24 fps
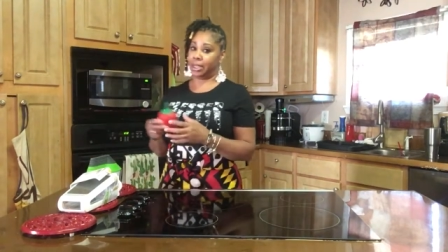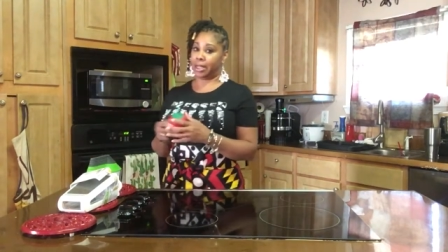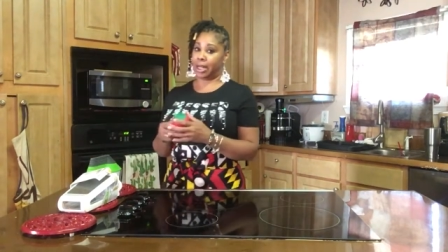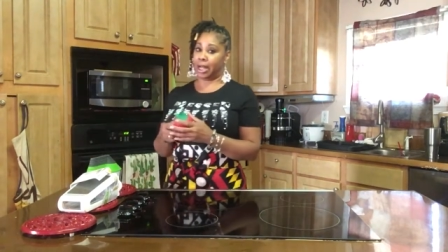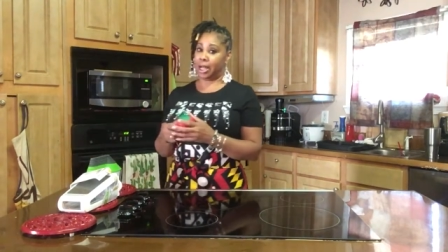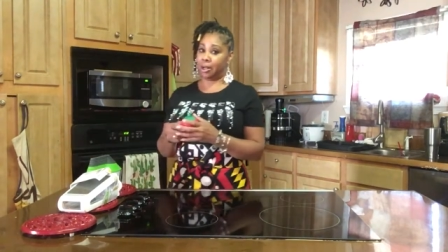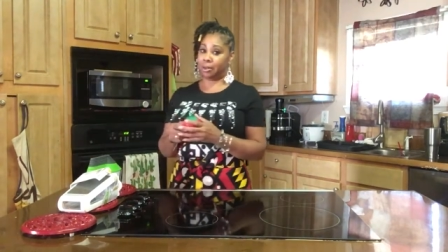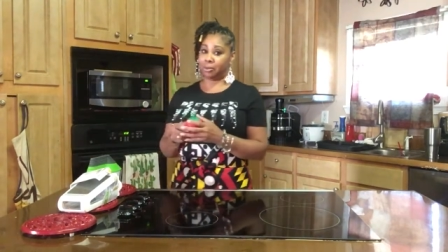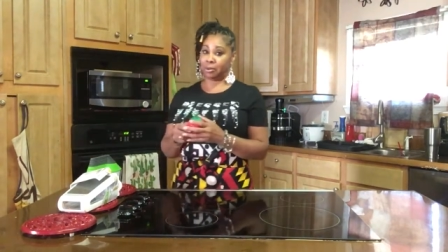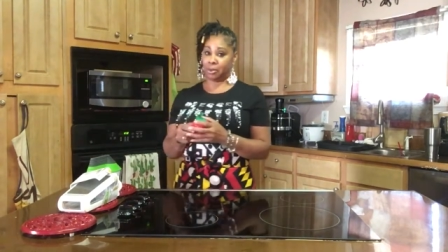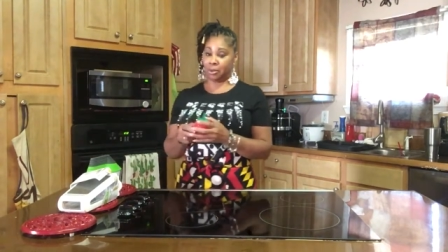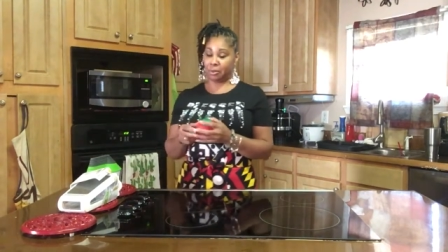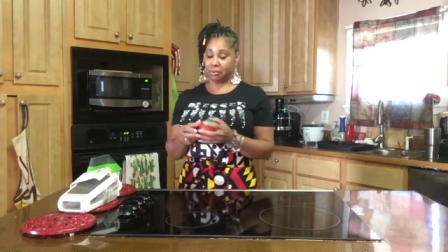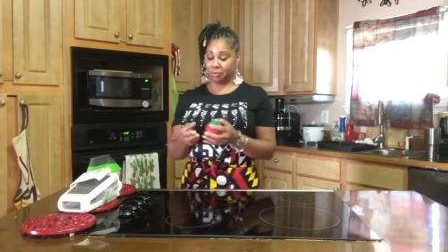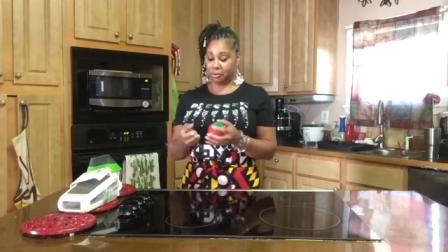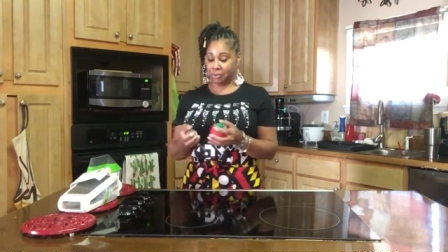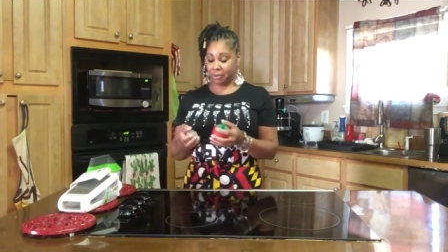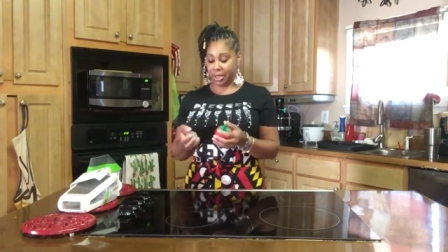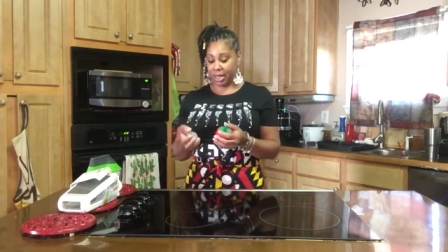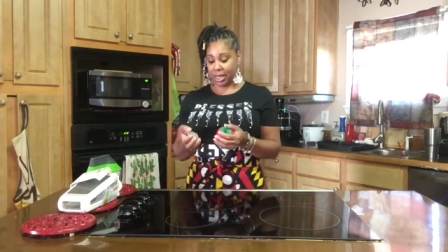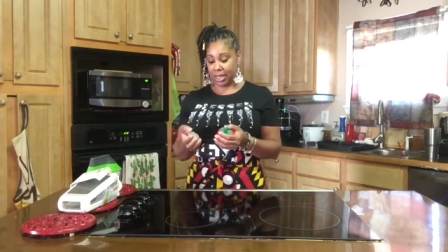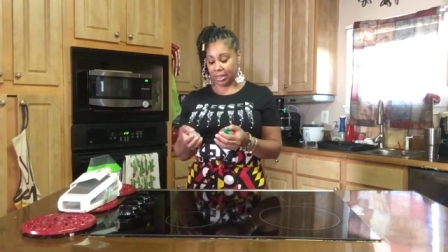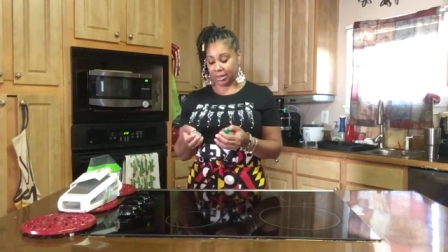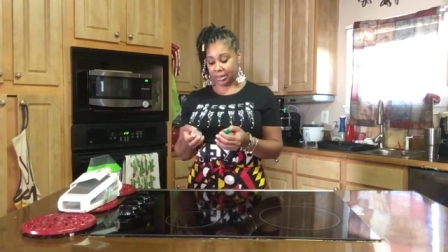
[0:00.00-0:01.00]
And I don't know if you
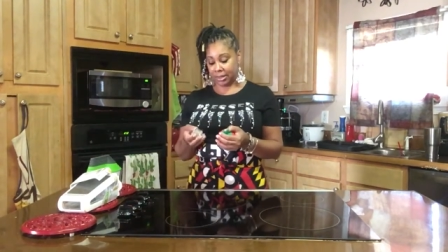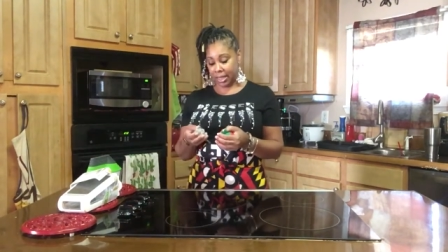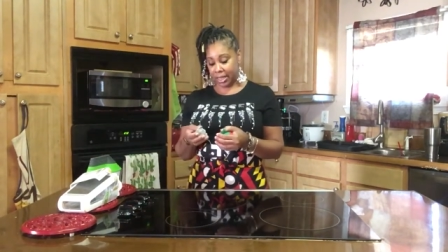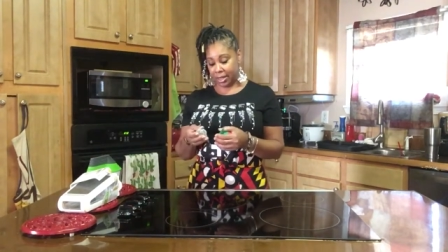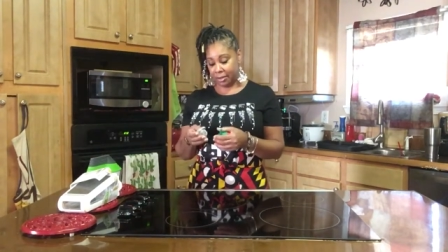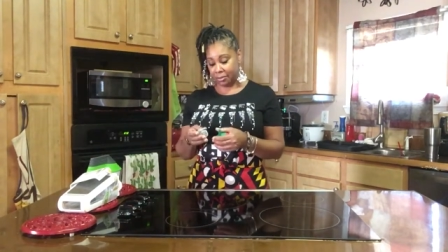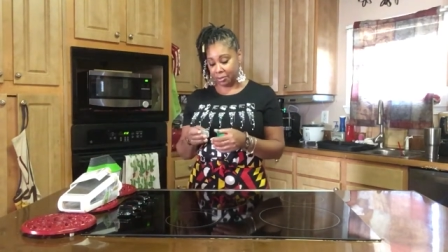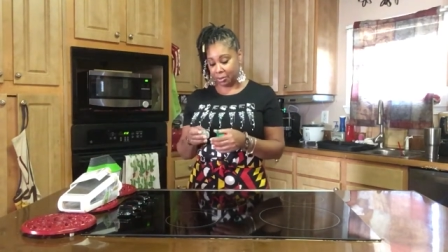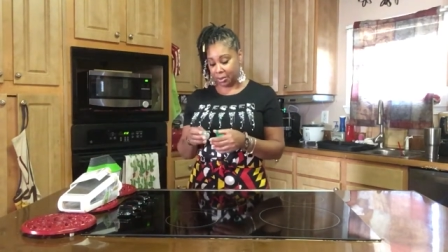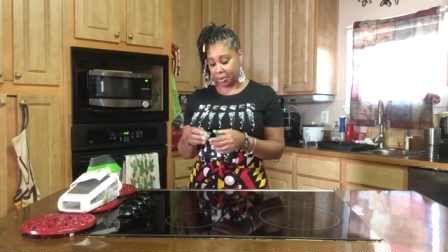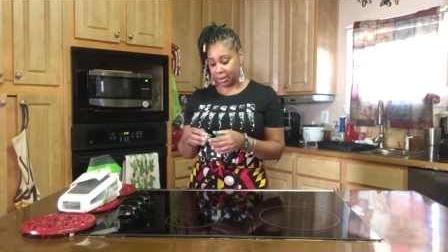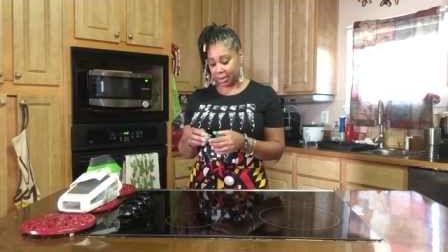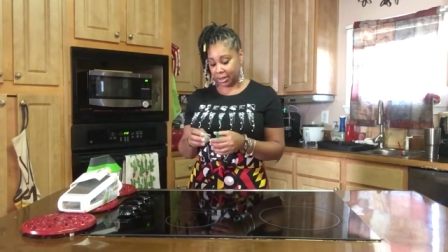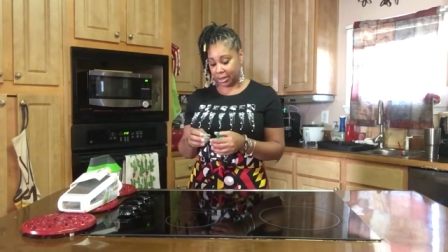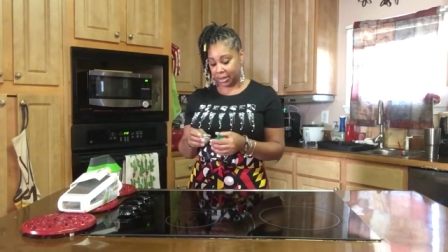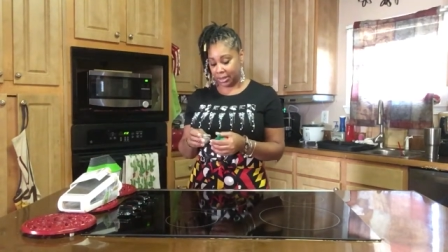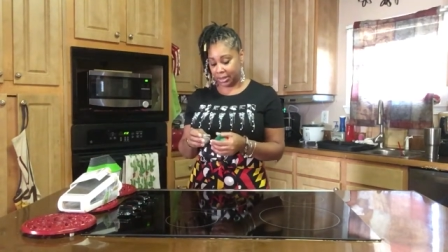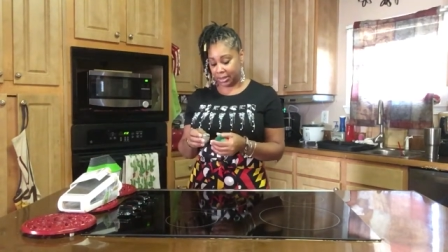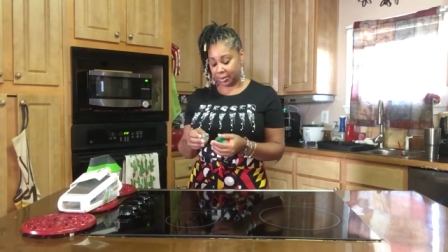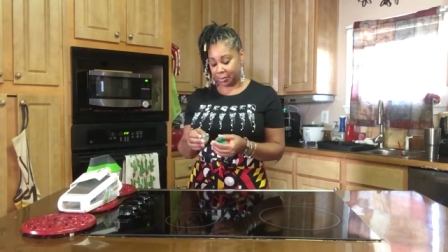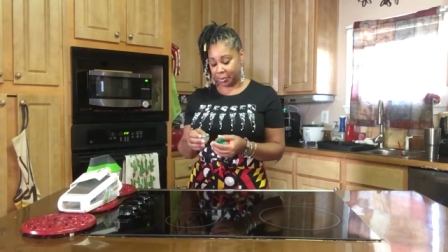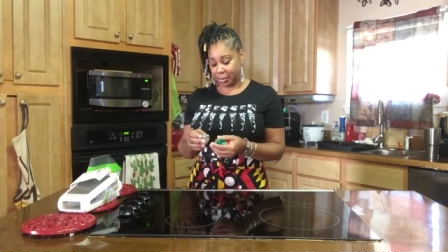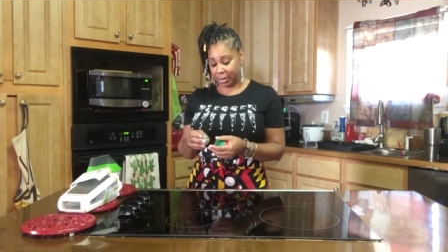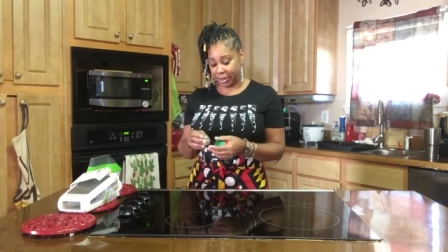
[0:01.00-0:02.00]
guys have one of
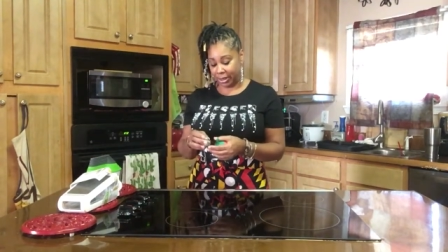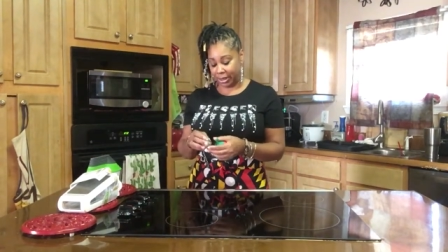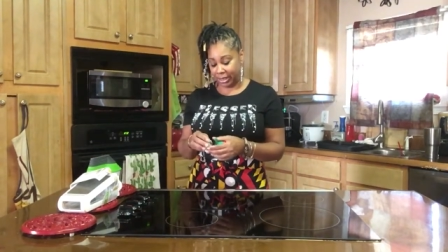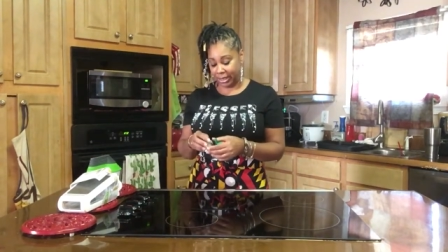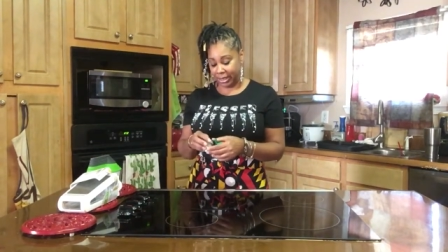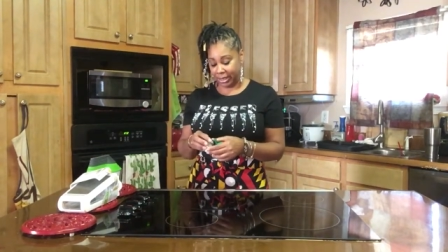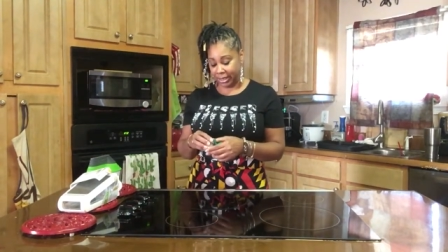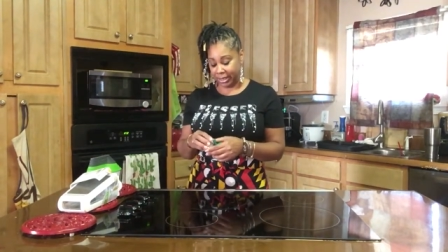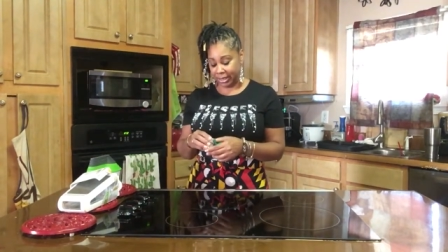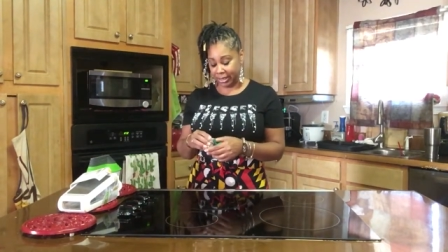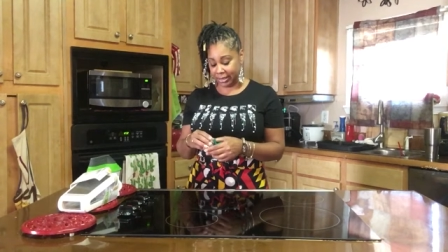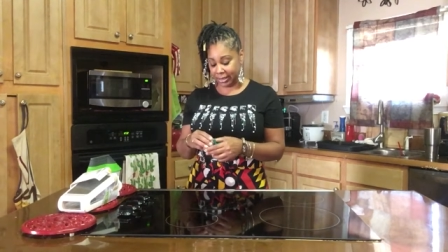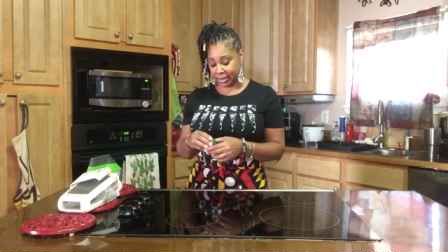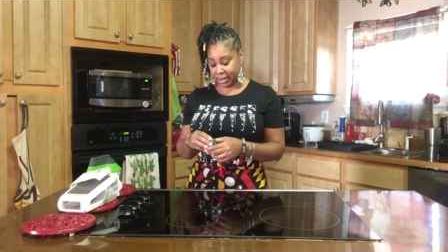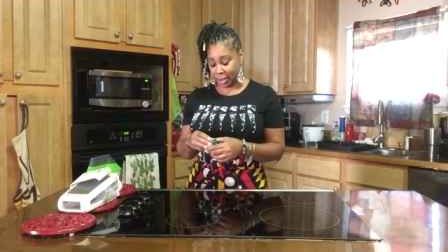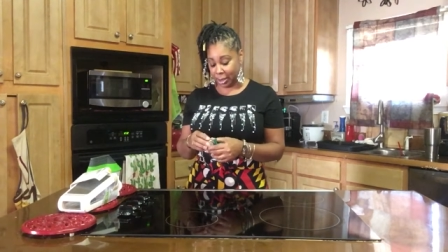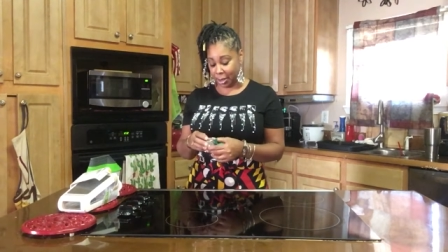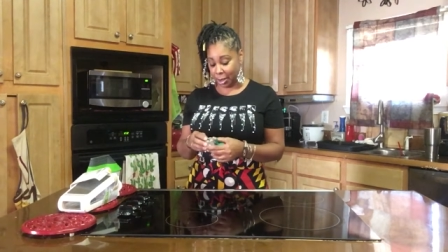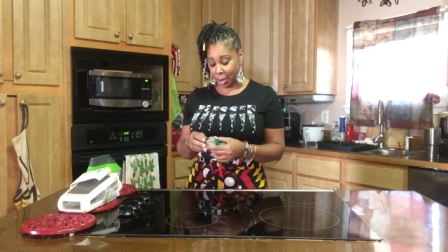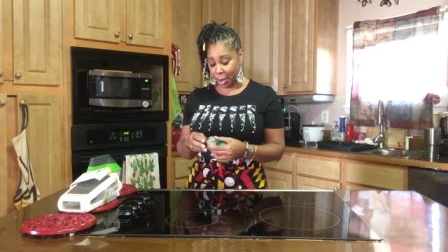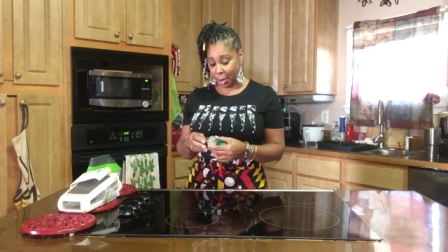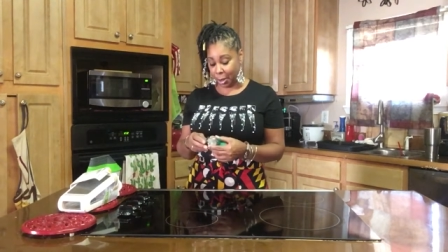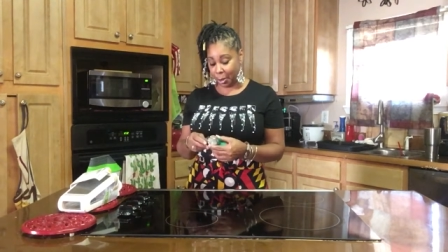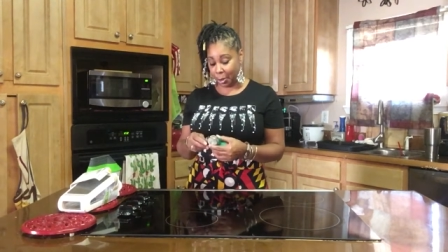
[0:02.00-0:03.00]
these, but it is
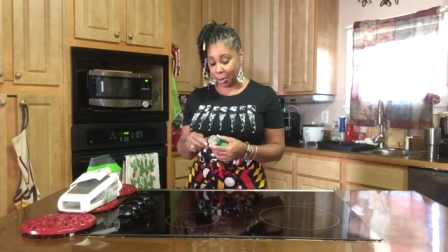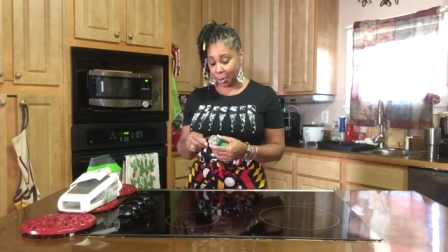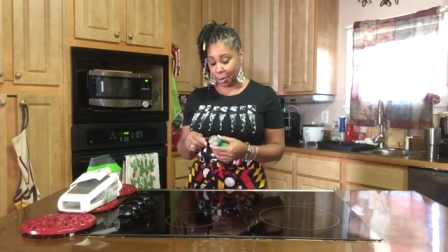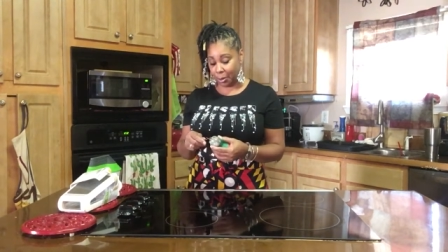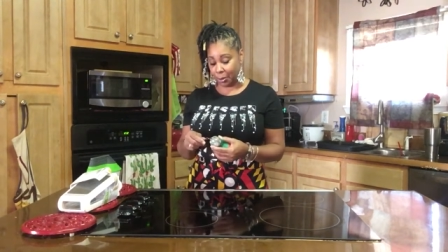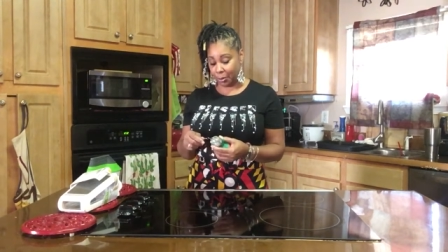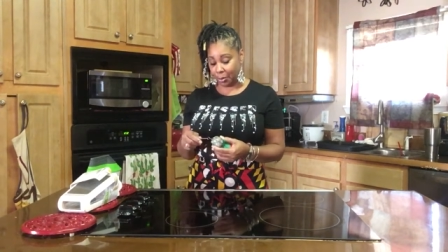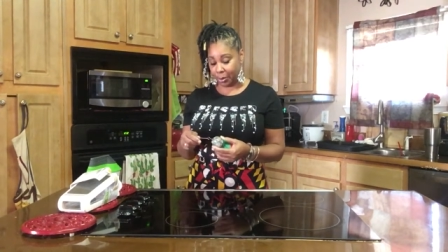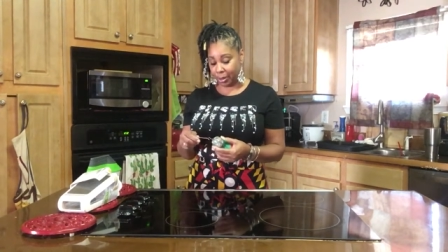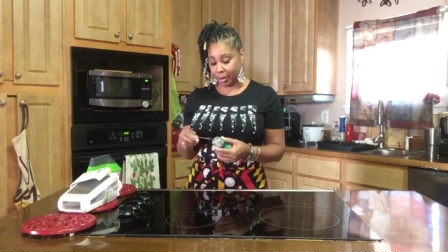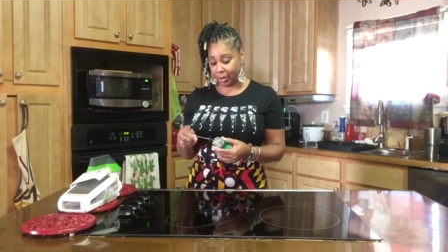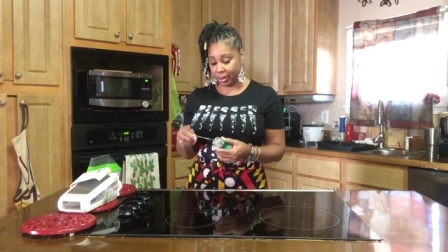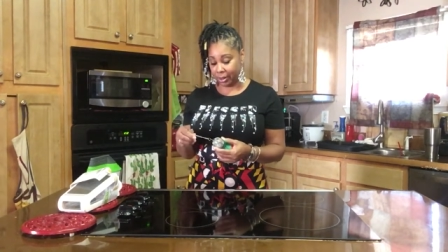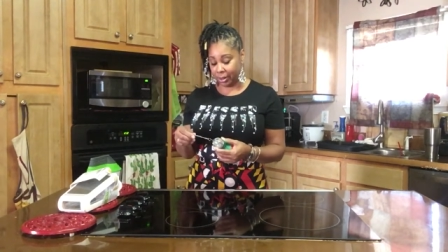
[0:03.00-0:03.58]
a herb